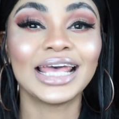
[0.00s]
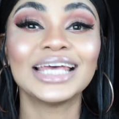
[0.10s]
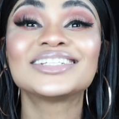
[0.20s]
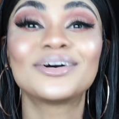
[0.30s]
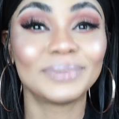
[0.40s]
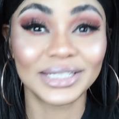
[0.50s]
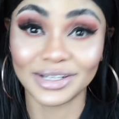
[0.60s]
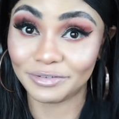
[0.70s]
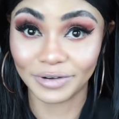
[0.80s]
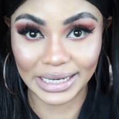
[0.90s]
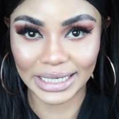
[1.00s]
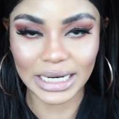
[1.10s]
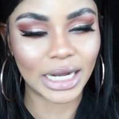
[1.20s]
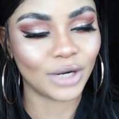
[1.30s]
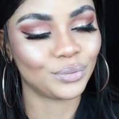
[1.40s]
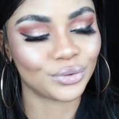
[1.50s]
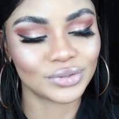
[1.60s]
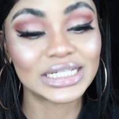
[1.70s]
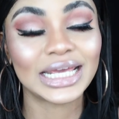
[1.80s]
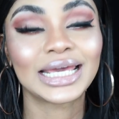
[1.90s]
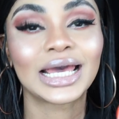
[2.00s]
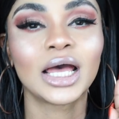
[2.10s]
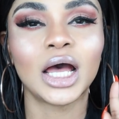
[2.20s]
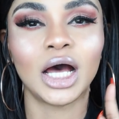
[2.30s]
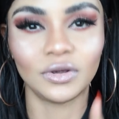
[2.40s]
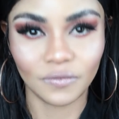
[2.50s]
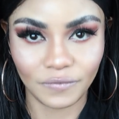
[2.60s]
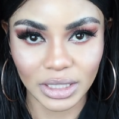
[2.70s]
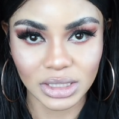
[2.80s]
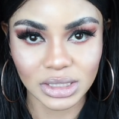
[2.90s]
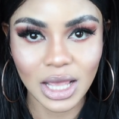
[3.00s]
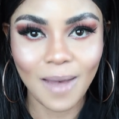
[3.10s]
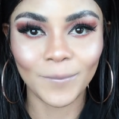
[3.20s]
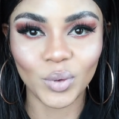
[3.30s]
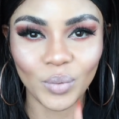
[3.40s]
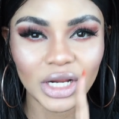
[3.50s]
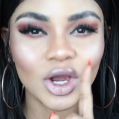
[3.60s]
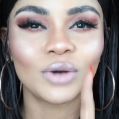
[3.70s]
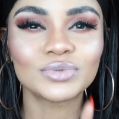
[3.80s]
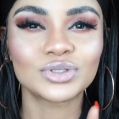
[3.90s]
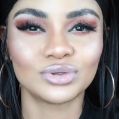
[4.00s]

it's completely fine i wouldn't take an offense. But when it comes